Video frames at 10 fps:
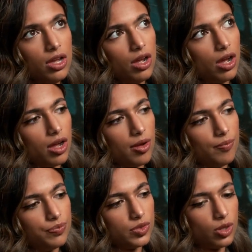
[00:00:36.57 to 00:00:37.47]

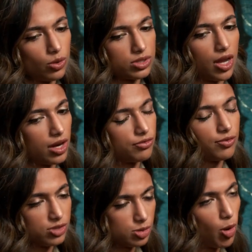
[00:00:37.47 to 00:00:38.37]
um, those kind of
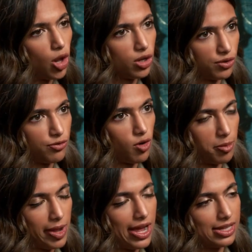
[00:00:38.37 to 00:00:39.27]
smaller
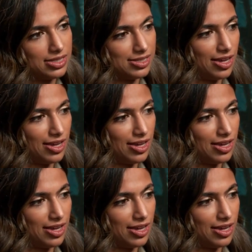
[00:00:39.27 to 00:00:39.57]
formats.